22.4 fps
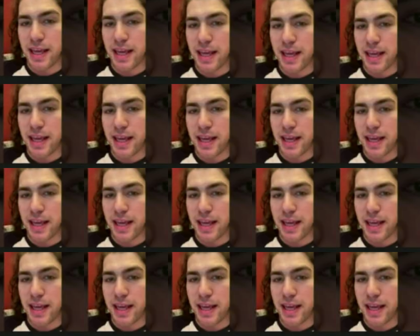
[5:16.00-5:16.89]

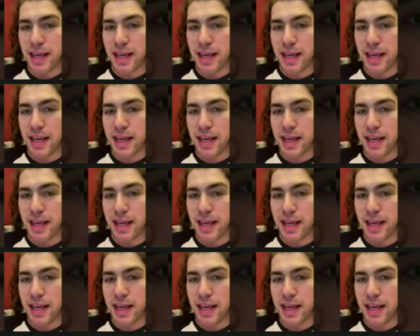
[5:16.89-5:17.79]

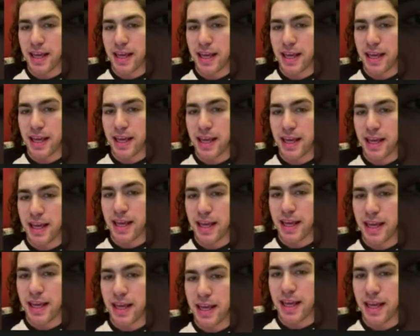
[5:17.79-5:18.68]

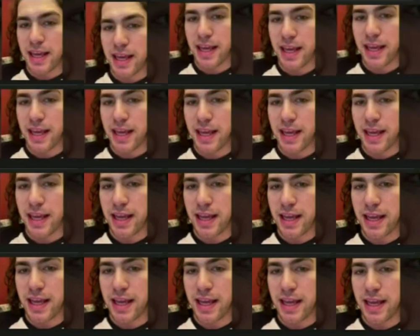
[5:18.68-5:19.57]

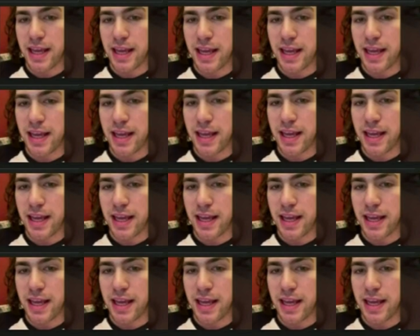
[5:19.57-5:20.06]
[no speech]